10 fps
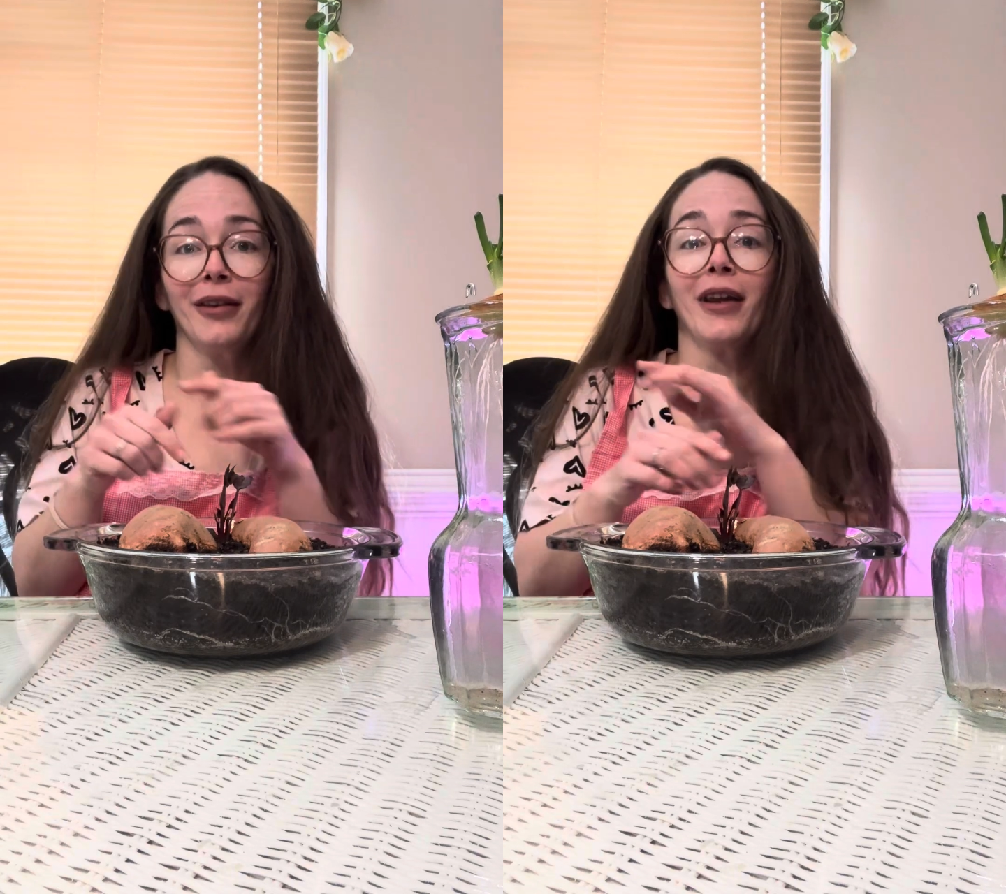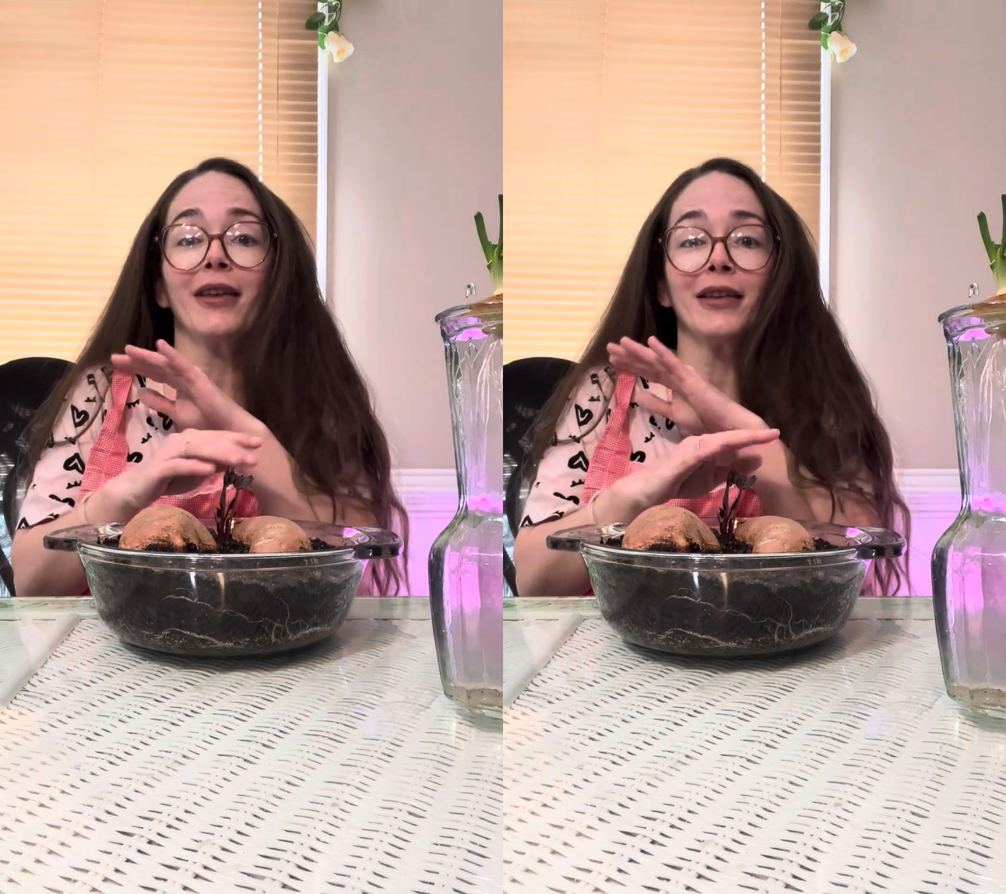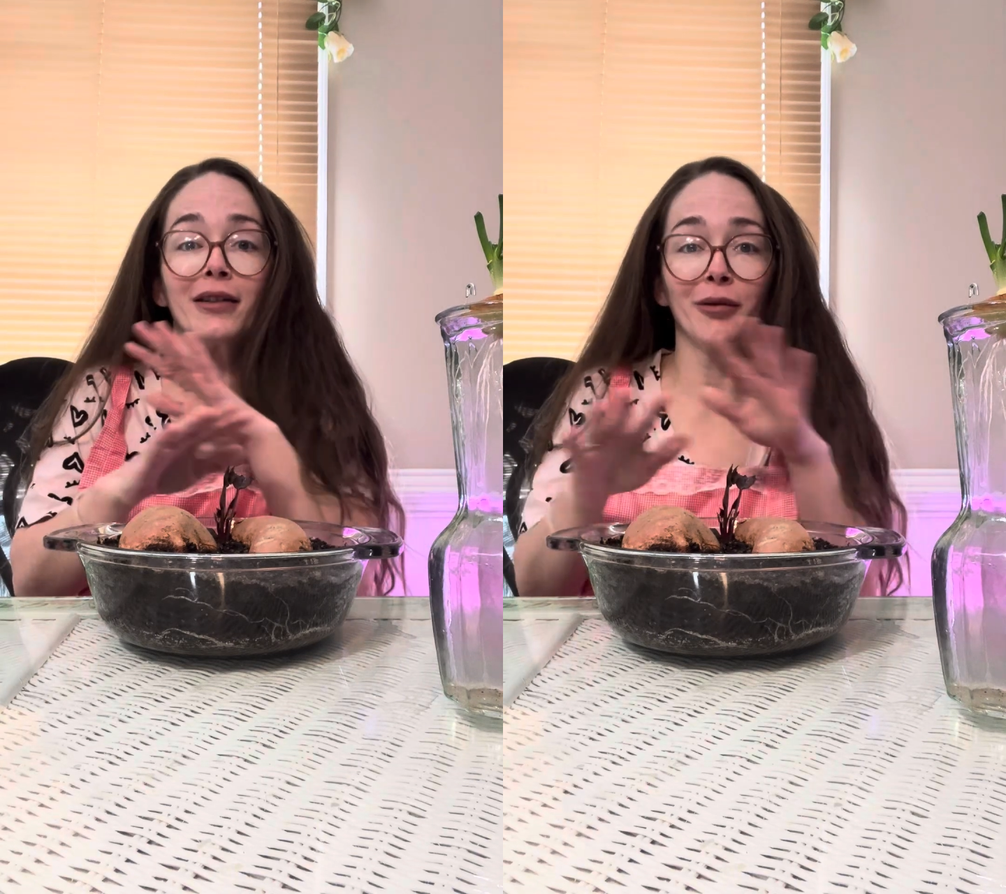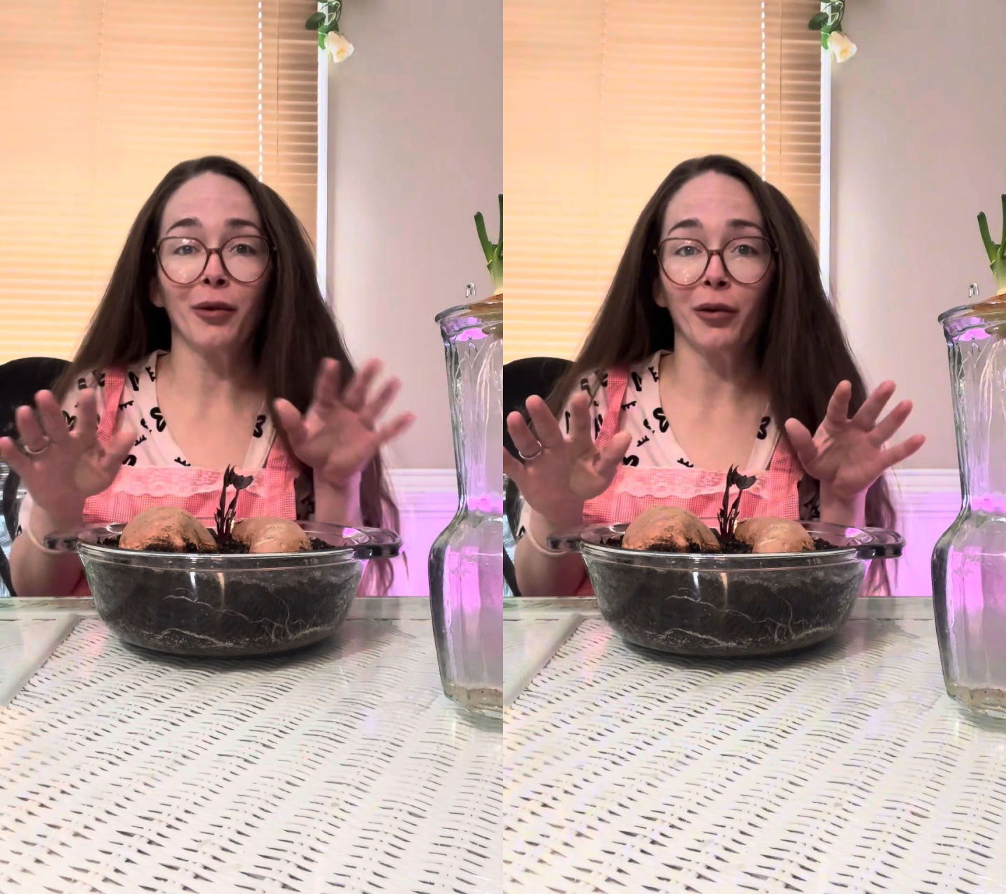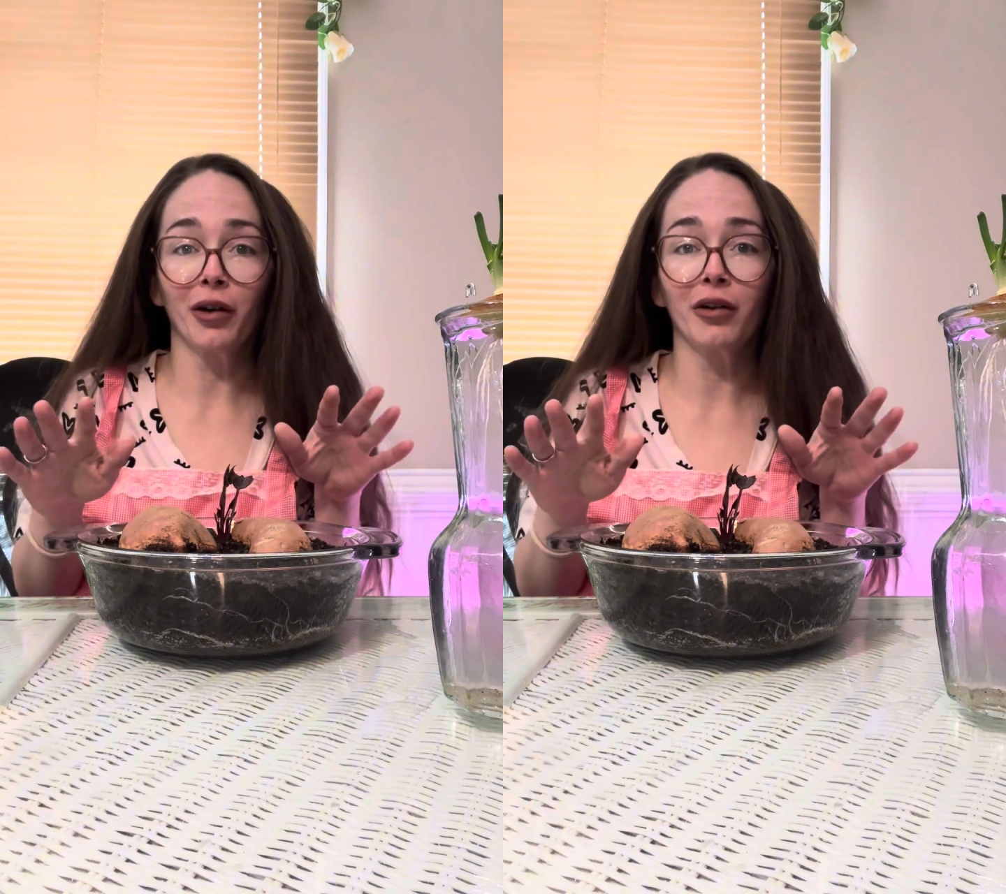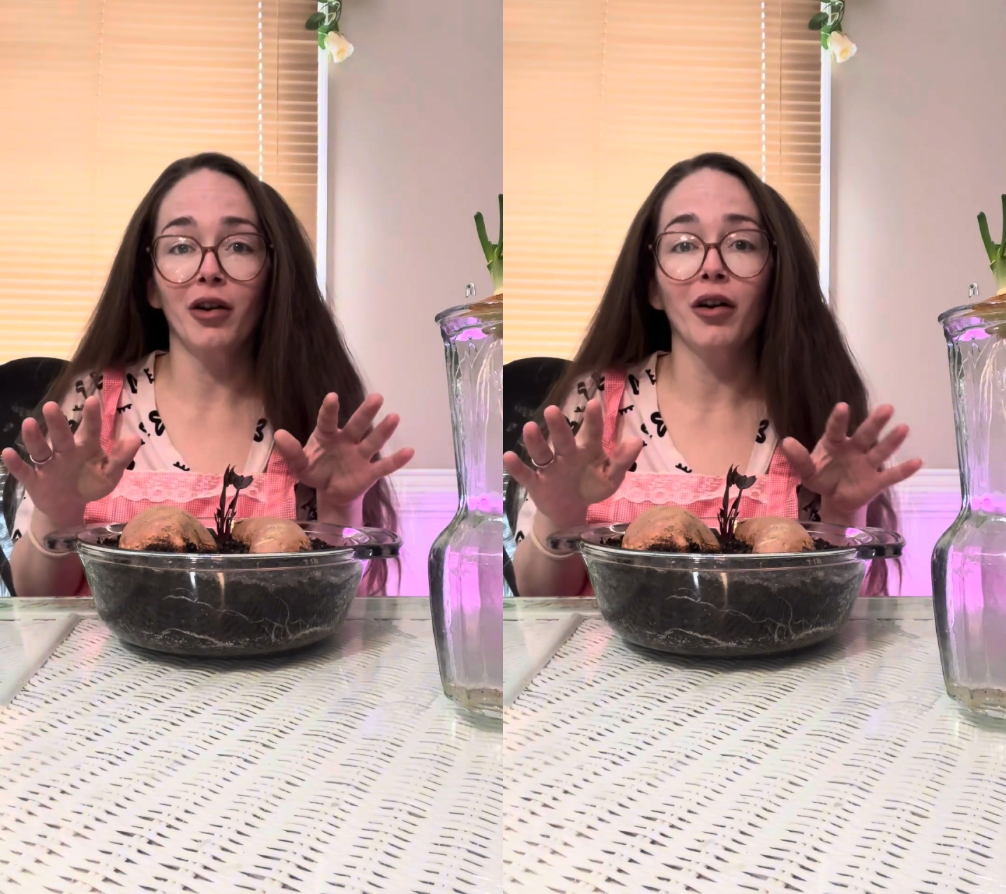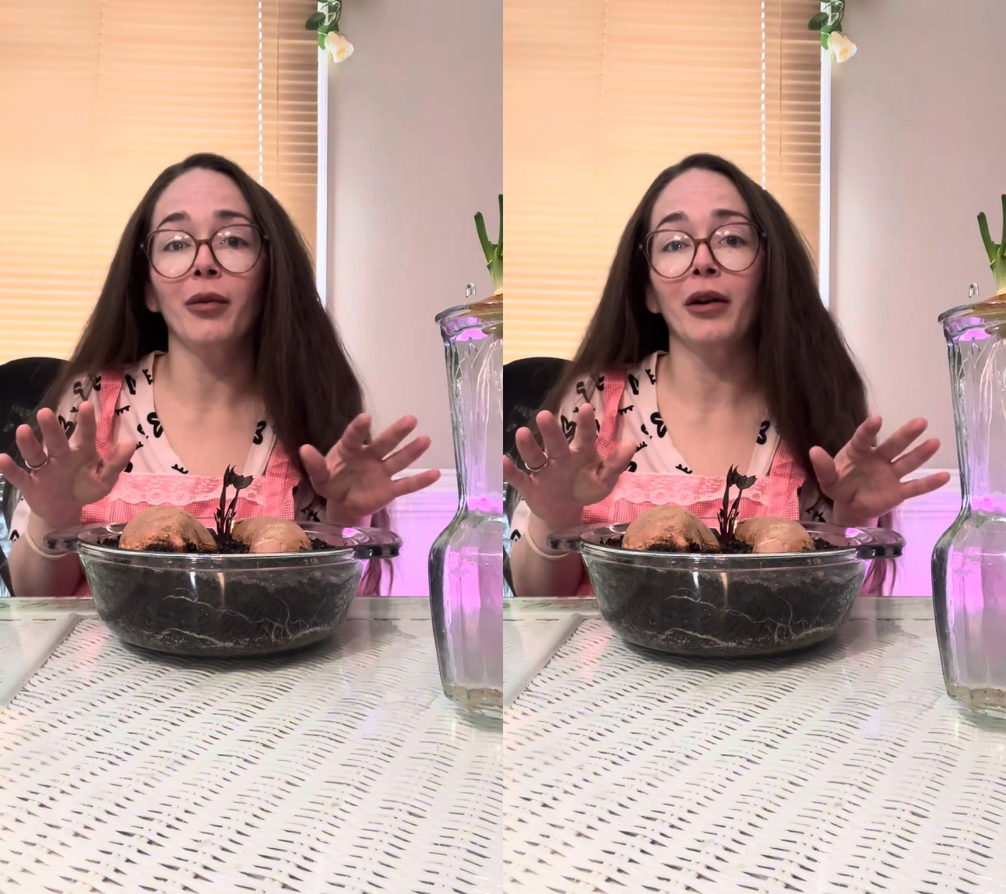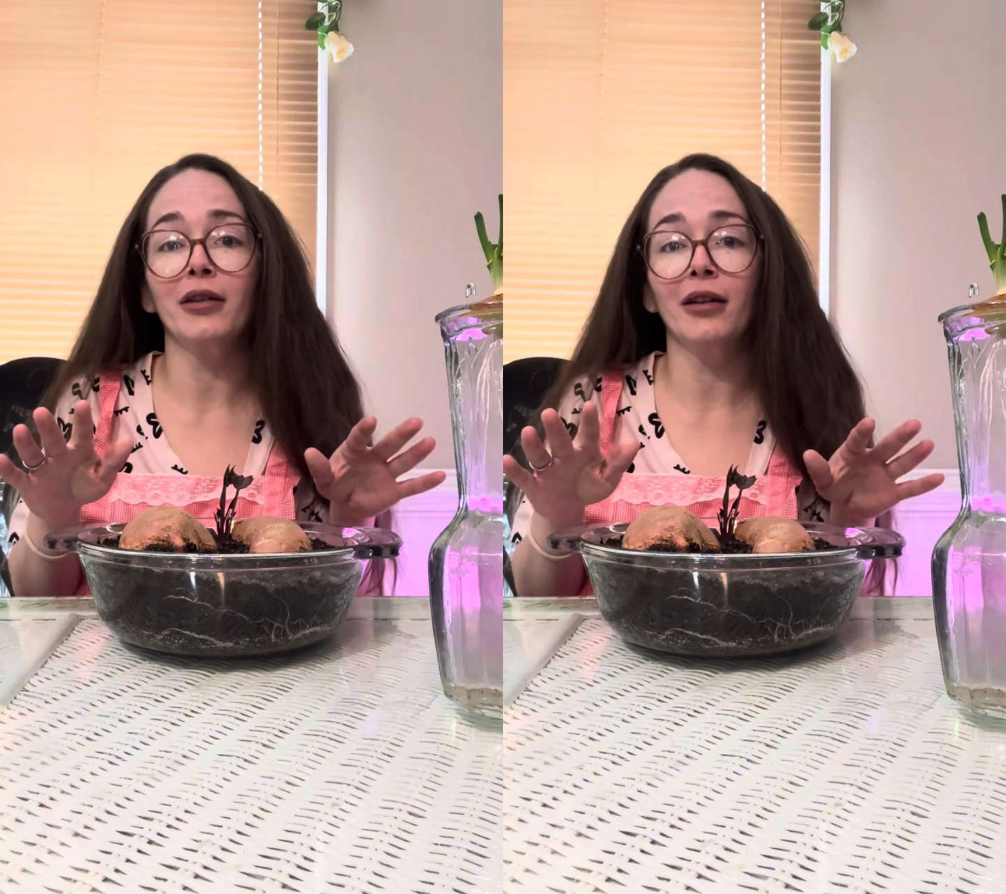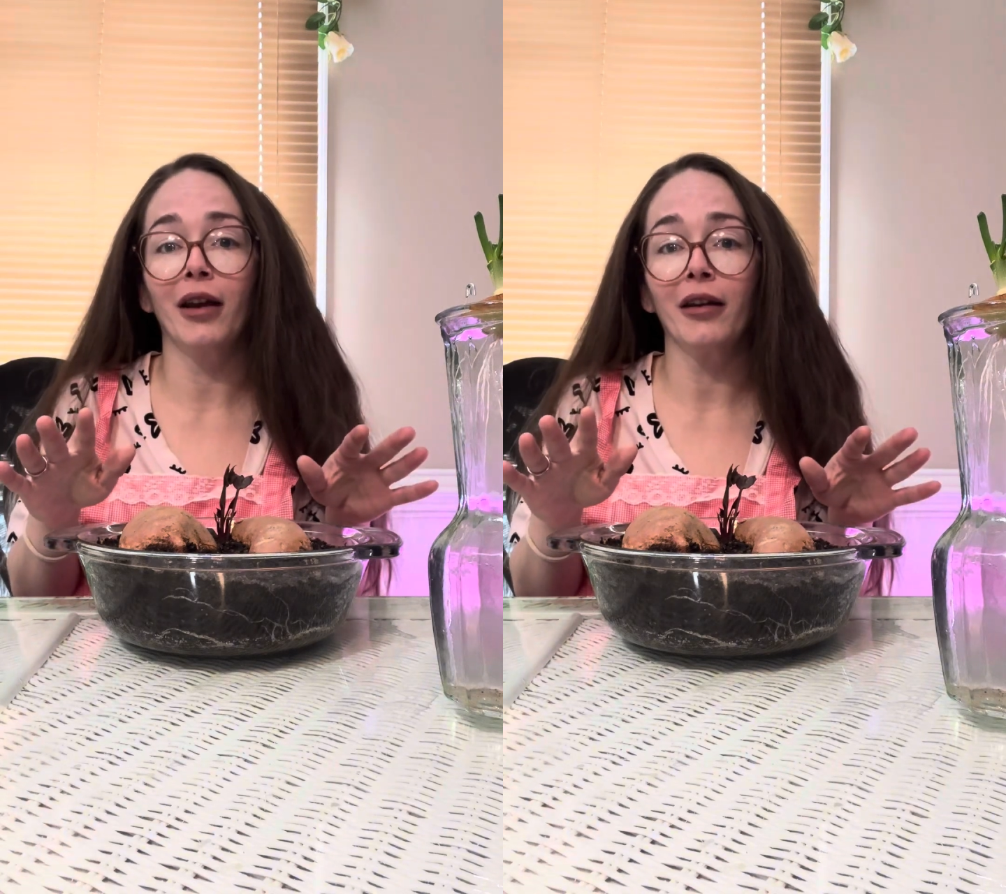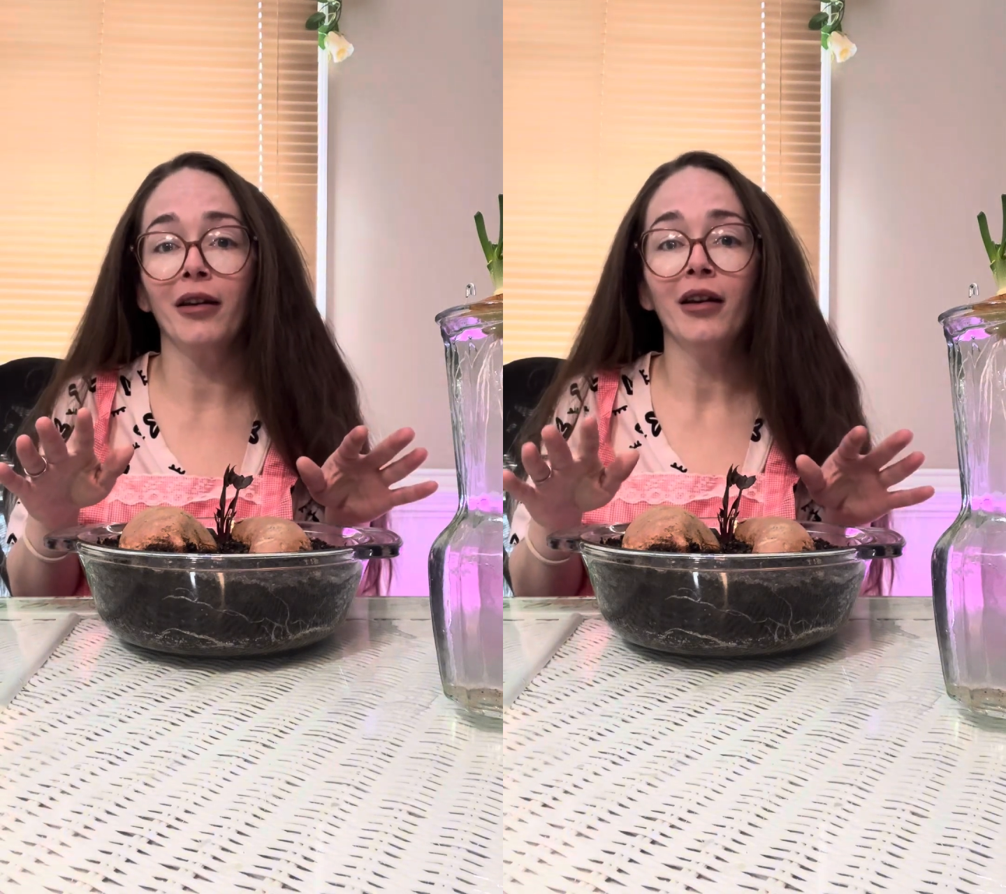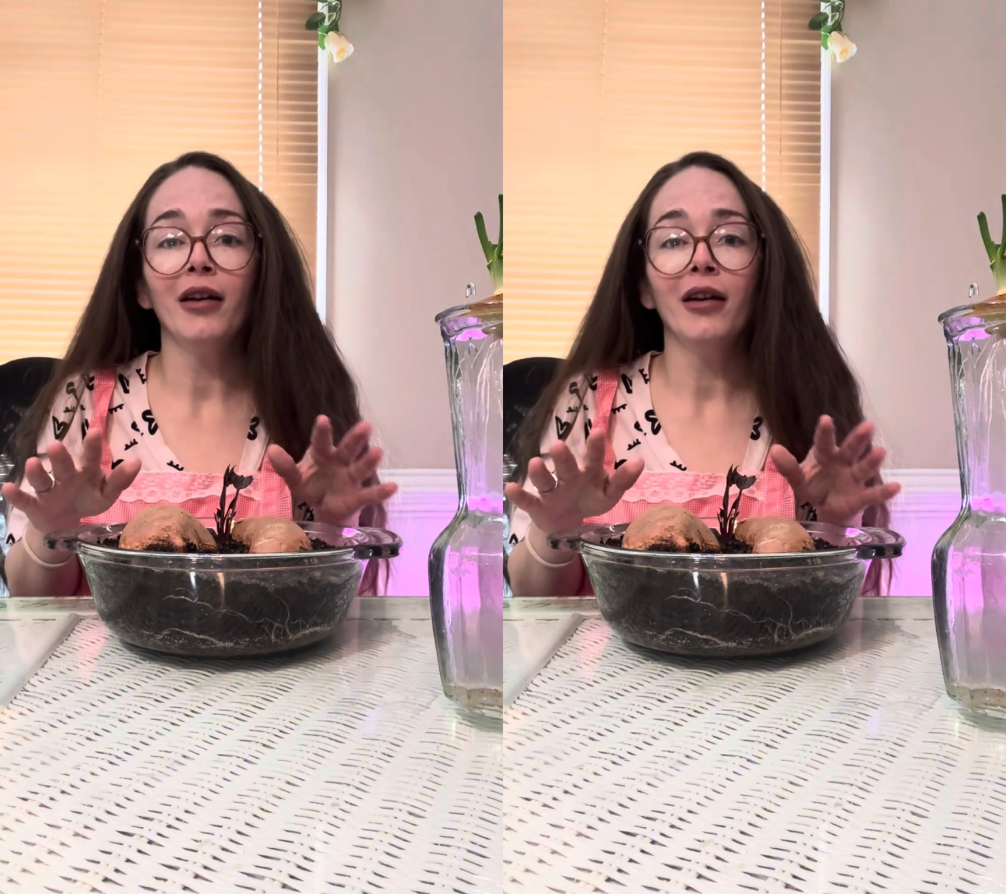And this is what we're going to talk about today: